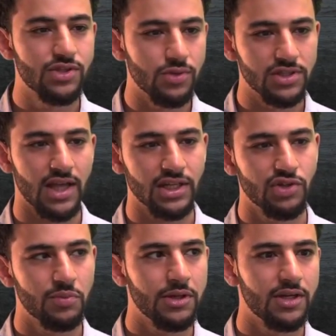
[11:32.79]
students
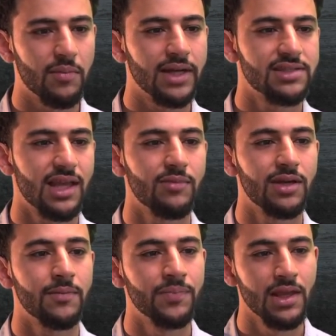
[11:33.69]
actually repeated my
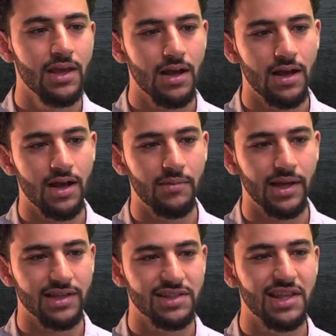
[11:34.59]
statement.
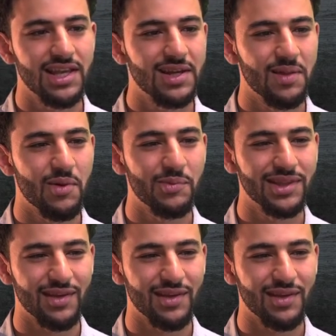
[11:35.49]
I guess in the heat of the moment,